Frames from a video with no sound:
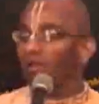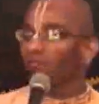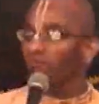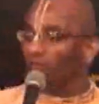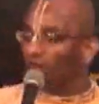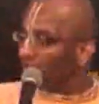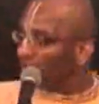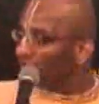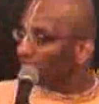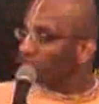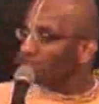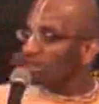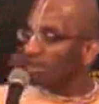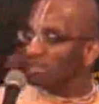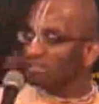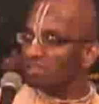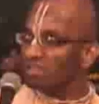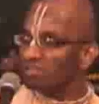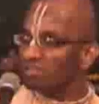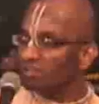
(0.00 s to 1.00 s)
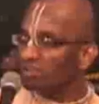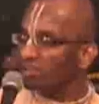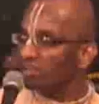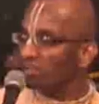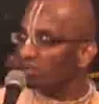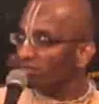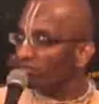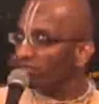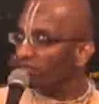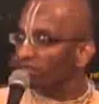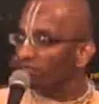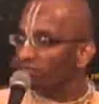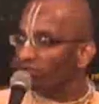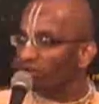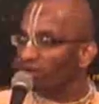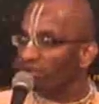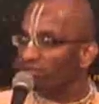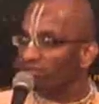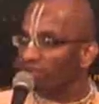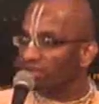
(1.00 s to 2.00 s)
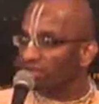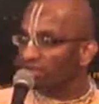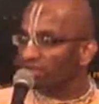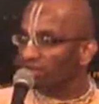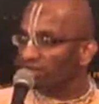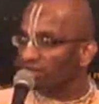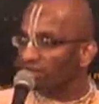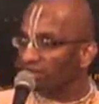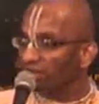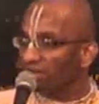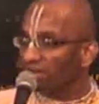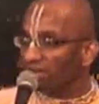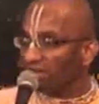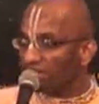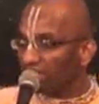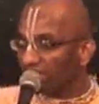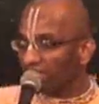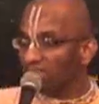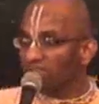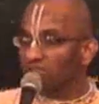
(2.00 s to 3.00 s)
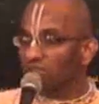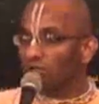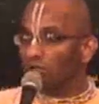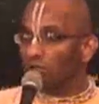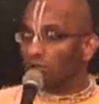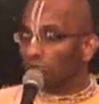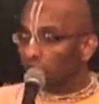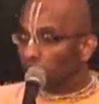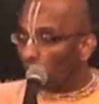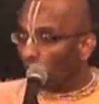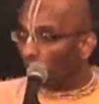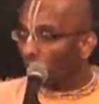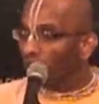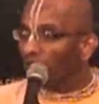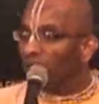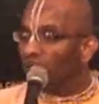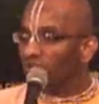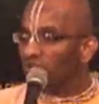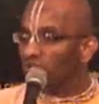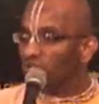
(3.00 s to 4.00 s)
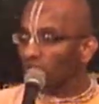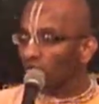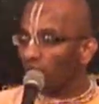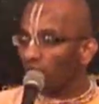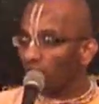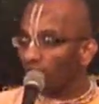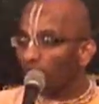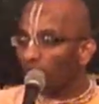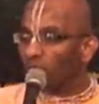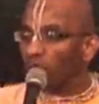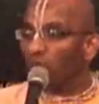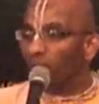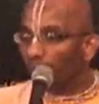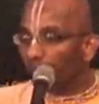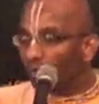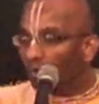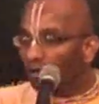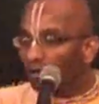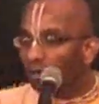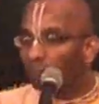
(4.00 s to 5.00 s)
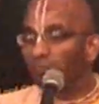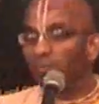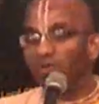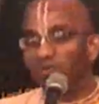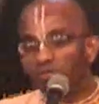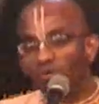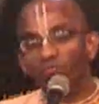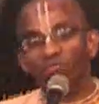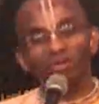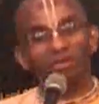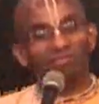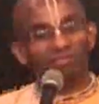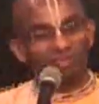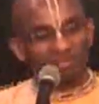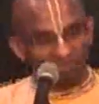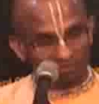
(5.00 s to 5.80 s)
One of the necessity of, for living is knowledge about the purpose of living.